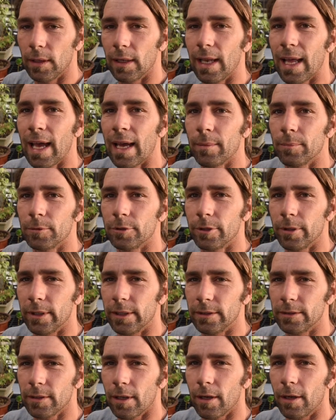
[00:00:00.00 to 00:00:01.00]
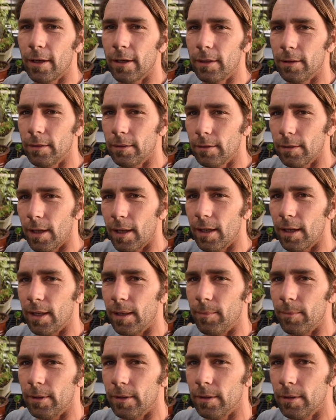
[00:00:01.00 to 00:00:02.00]
Lime tree, sorry, not a
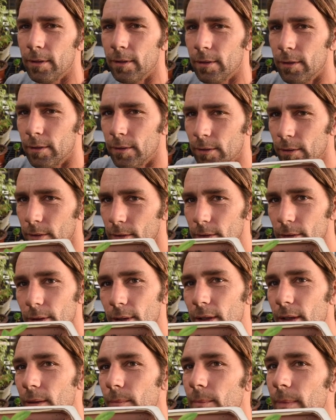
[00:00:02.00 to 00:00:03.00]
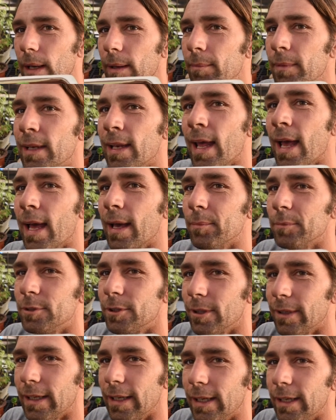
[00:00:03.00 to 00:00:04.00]
lemon. Little baby lime
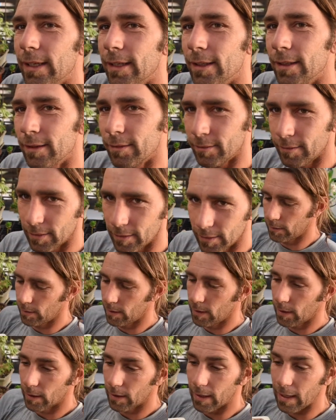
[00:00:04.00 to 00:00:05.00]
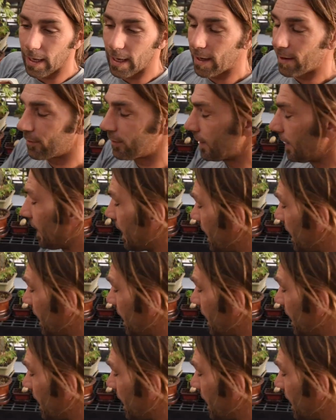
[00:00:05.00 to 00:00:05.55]
tree. Gonna have the